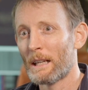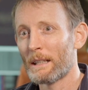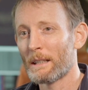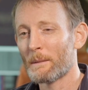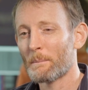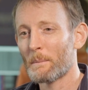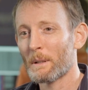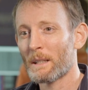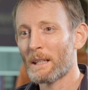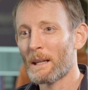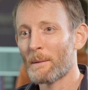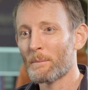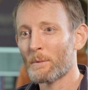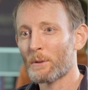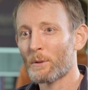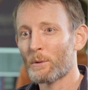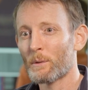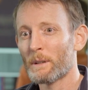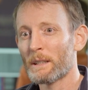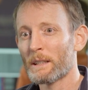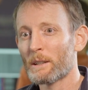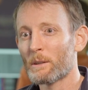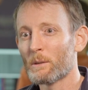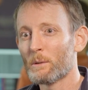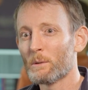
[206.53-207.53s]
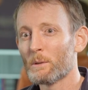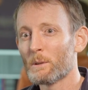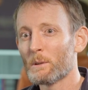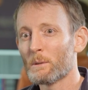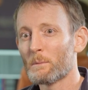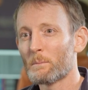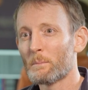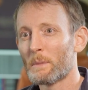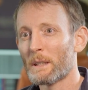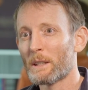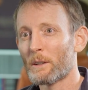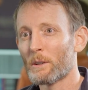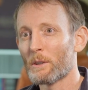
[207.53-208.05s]
It becomes critical
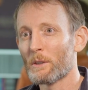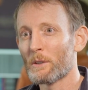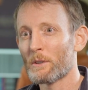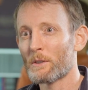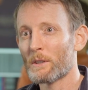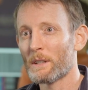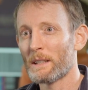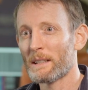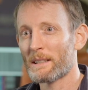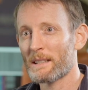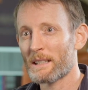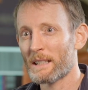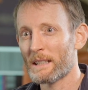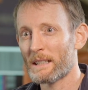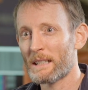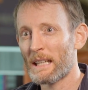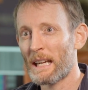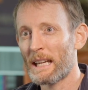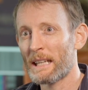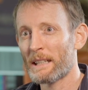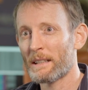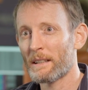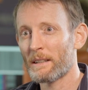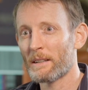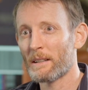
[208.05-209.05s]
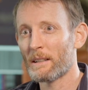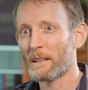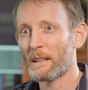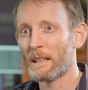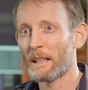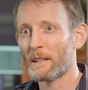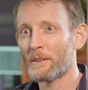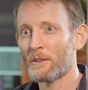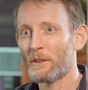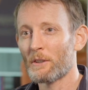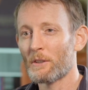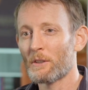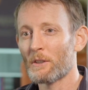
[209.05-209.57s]
because it's the data that
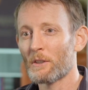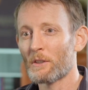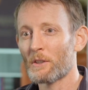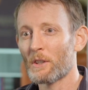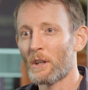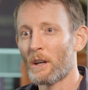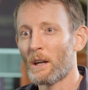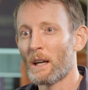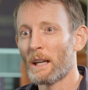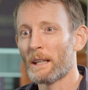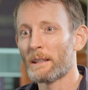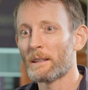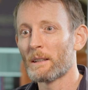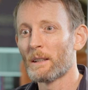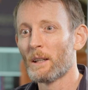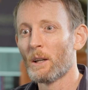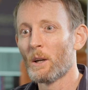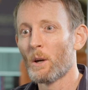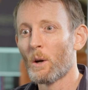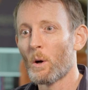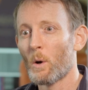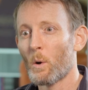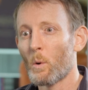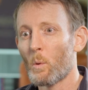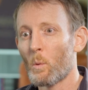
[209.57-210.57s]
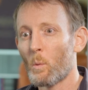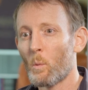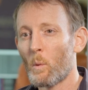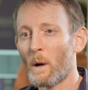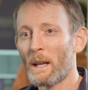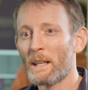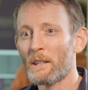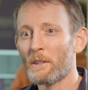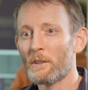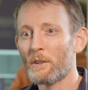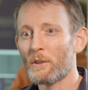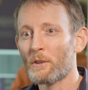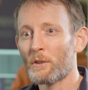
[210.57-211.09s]
lets you decide
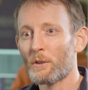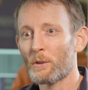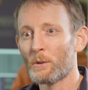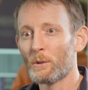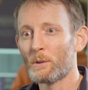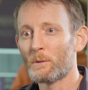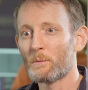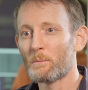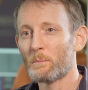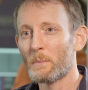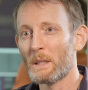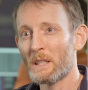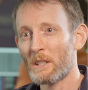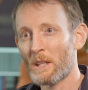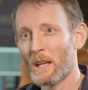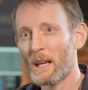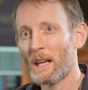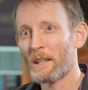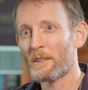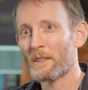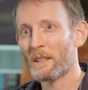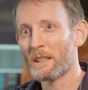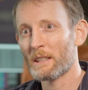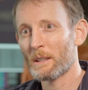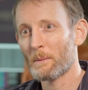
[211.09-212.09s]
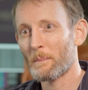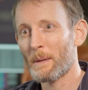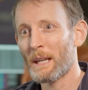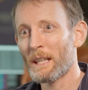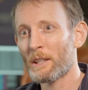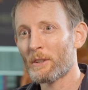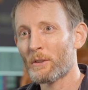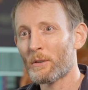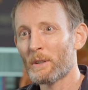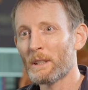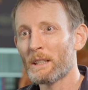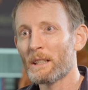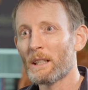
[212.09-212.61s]
when you should be charging the
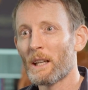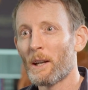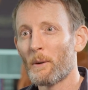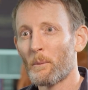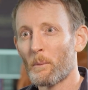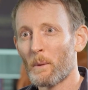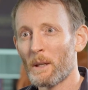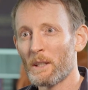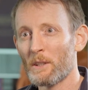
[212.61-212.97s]
battery and